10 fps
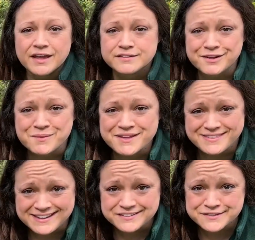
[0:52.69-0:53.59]
So
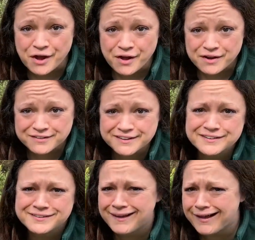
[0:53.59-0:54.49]
things
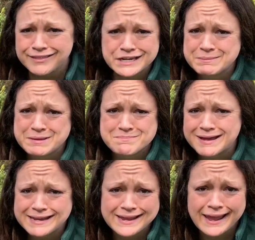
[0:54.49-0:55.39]
are a little bit
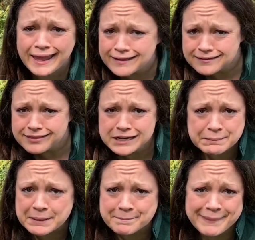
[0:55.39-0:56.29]
muddy and a little
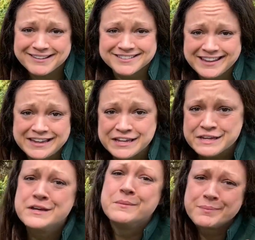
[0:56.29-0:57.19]
bit messy,
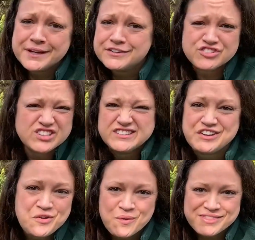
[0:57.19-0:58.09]
but just
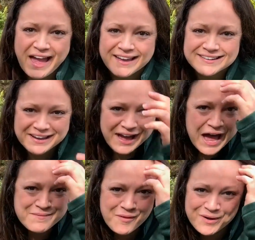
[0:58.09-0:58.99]
ignore that.
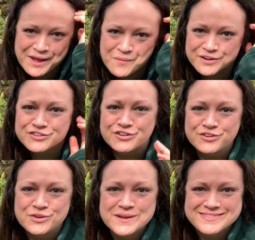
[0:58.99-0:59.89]
Um, what I want to show
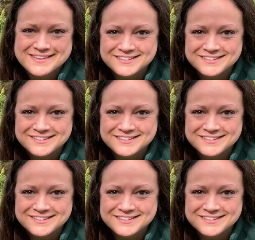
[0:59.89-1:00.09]
you in this